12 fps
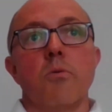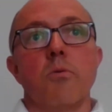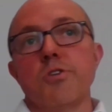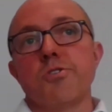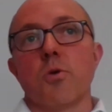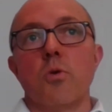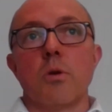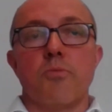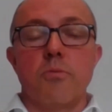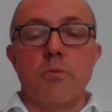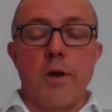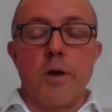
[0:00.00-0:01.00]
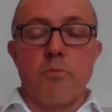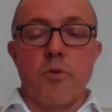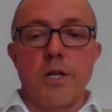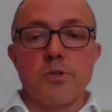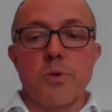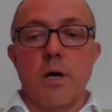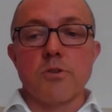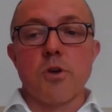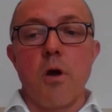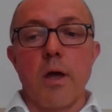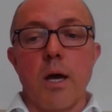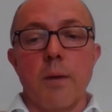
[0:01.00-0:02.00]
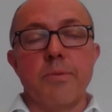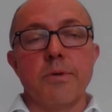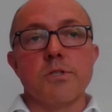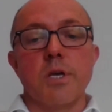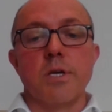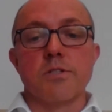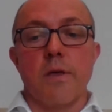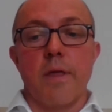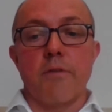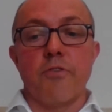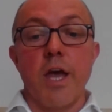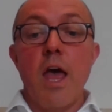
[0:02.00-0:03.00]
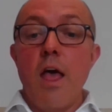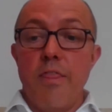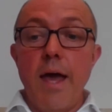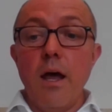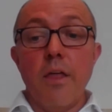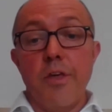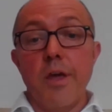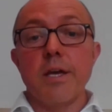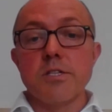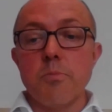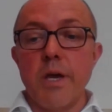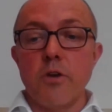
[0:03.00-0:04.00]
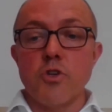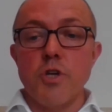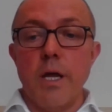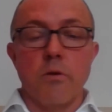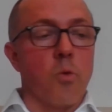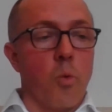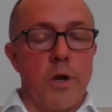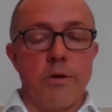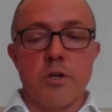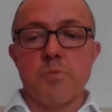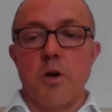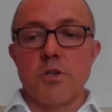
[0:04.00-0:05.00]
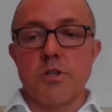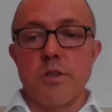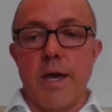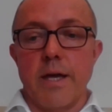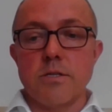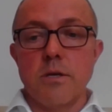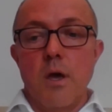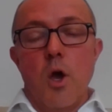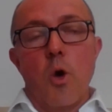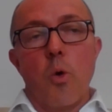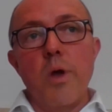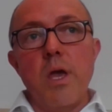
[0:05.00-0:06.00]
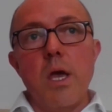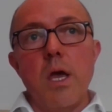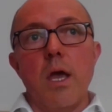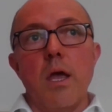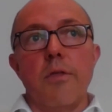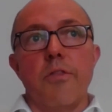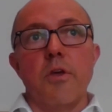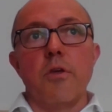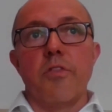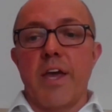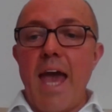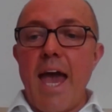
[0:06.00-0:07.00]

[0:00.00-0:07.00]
used to call it no-name brands when I was growing up in South Africa. That, I think, is a big trend. We're exposed to that. The